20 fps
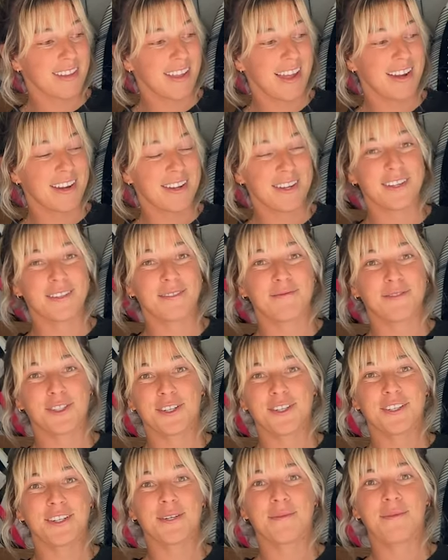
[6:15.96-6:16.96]
And it
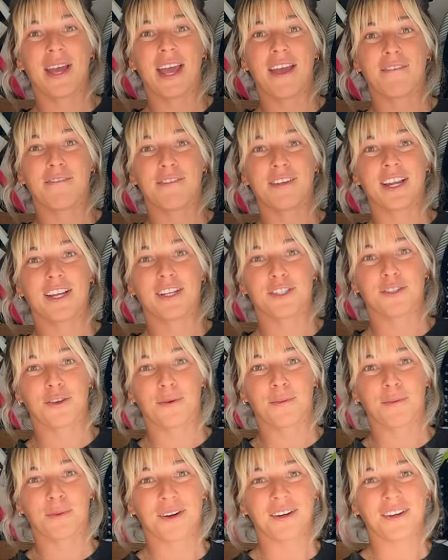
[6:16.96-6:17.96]
turned into my everyday
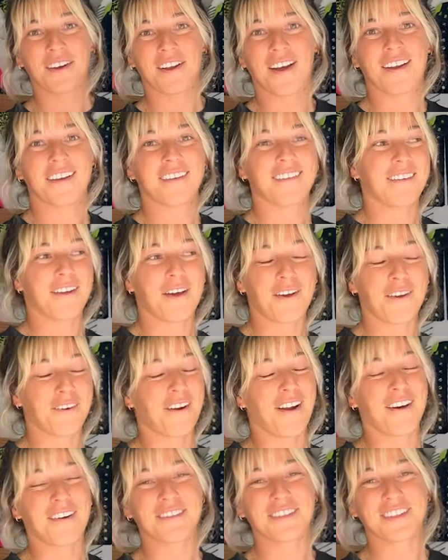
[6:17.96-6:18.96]
shortboard, not a
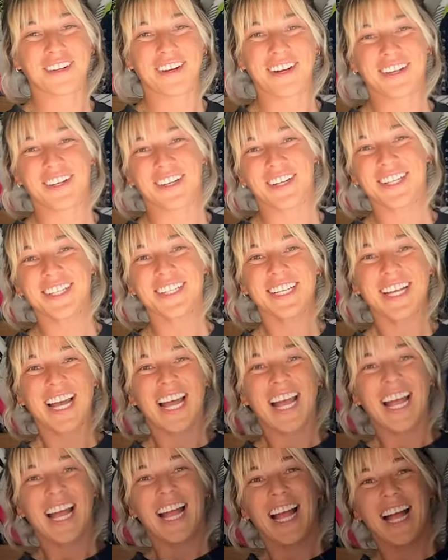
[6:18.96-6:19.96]
graveler at all.
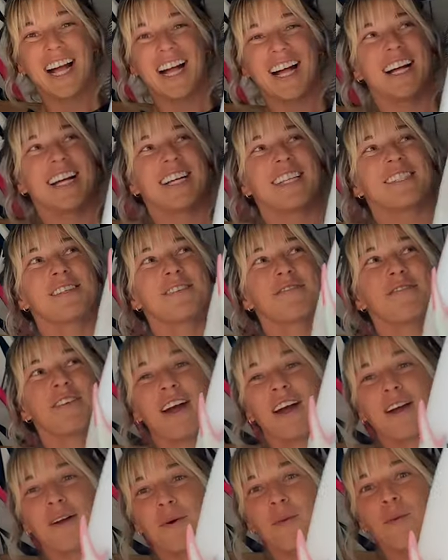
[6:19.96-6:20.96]
It's a
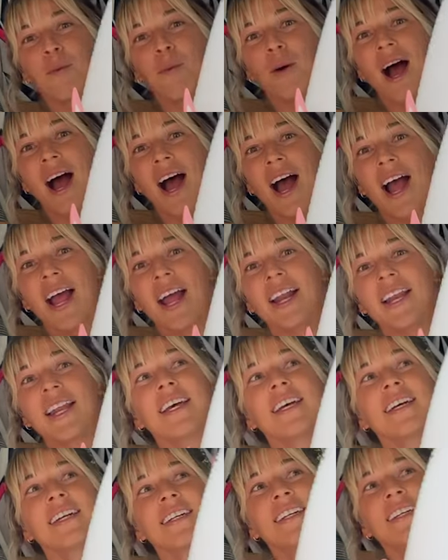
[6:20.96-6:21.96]
very wide
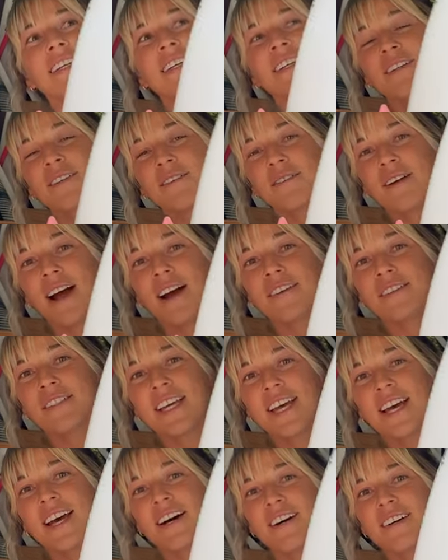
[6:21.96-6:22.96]
round
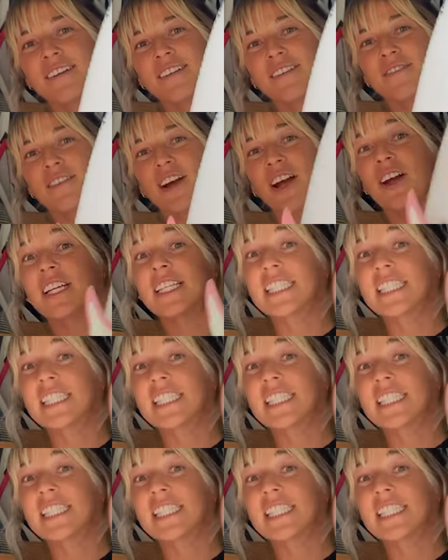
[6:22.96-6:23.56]
tail, very